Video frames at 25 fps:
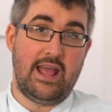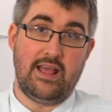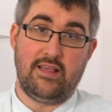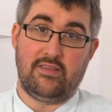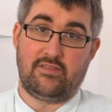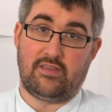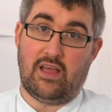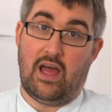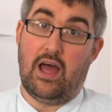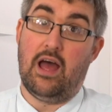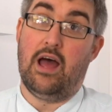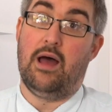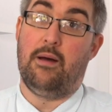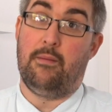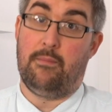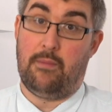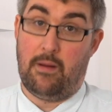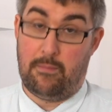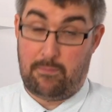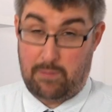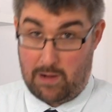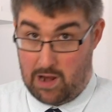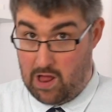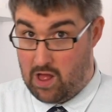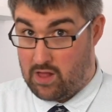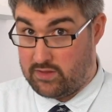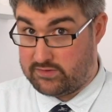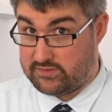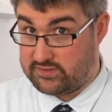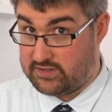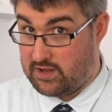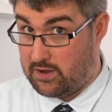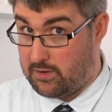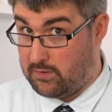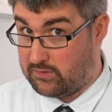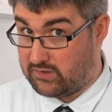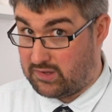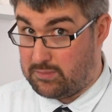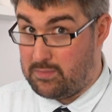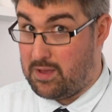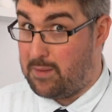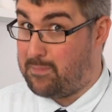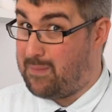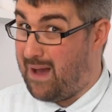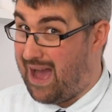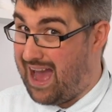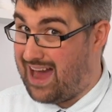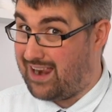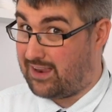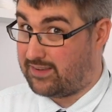is a plant cell. It's going to be
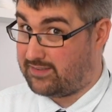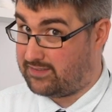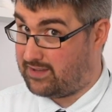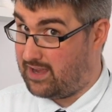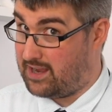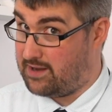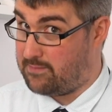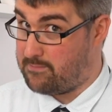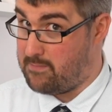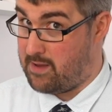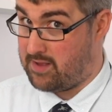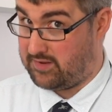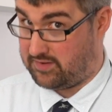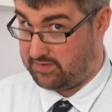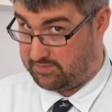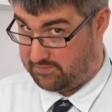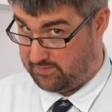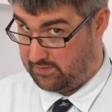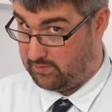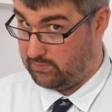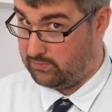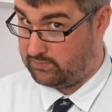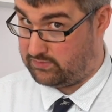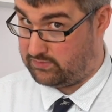a palisade mesophyll